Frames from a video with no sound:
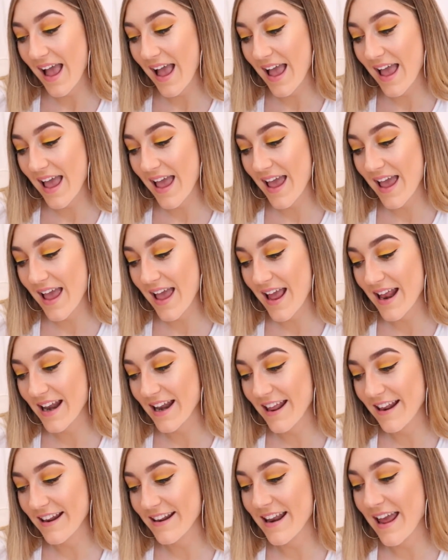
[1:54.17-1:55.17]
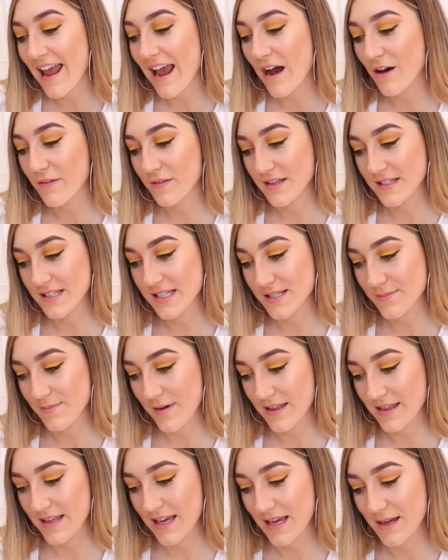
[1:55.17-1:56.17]
And now this is
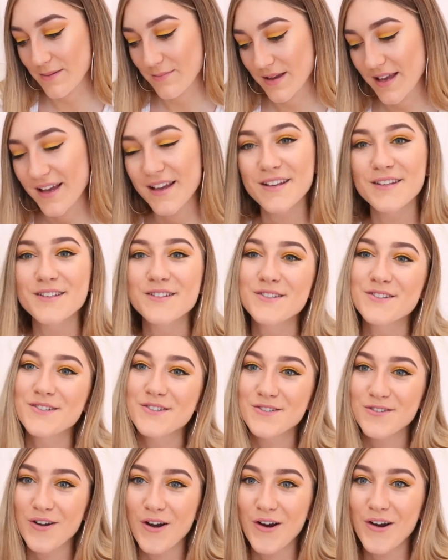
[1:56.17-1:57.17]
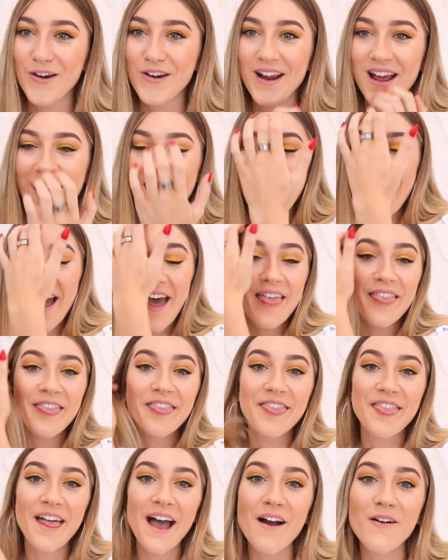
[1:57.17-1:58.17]
my theme. So
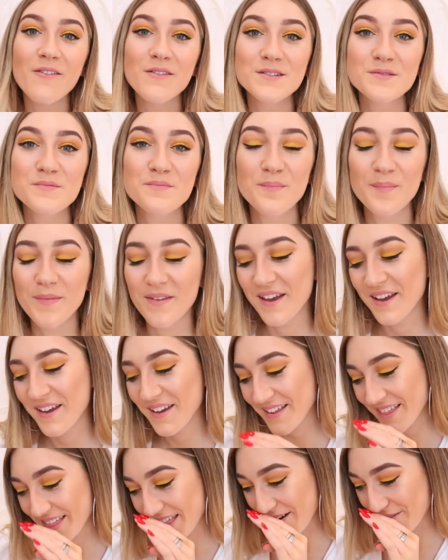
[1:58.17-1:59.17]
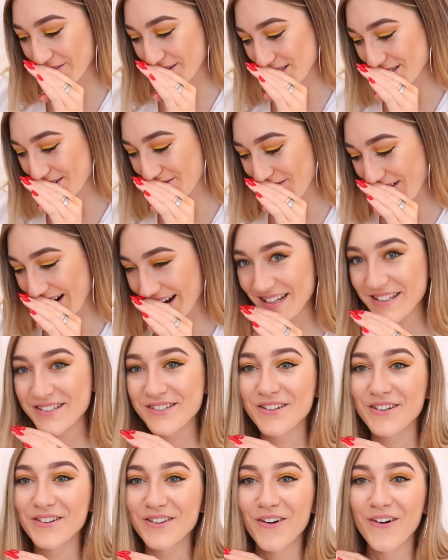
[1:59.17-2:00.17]
that was way
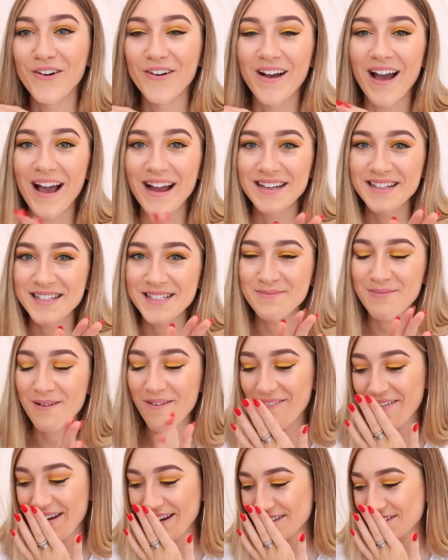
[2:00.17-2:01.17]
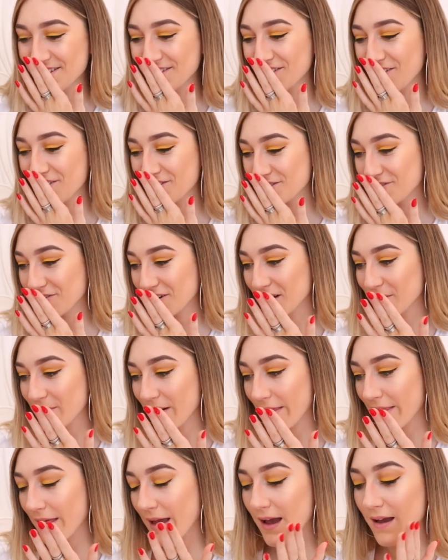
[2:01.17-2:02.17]
too long. I just spent way too long talking
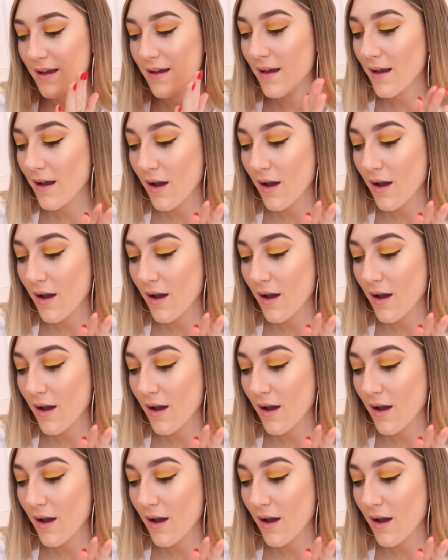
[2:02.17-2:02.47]
about that.